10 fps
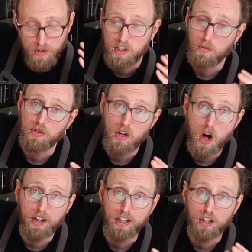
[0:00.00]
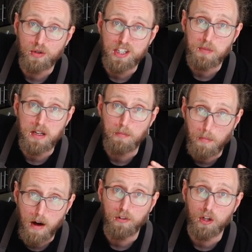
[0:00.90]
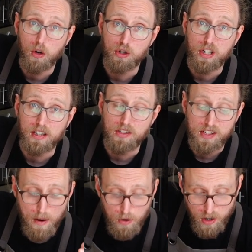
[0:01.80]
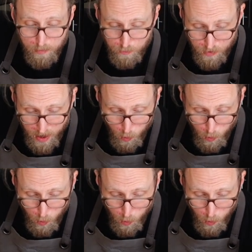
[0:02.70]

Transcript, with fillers: Since it was called a crispy buffalo chicken sandwich, I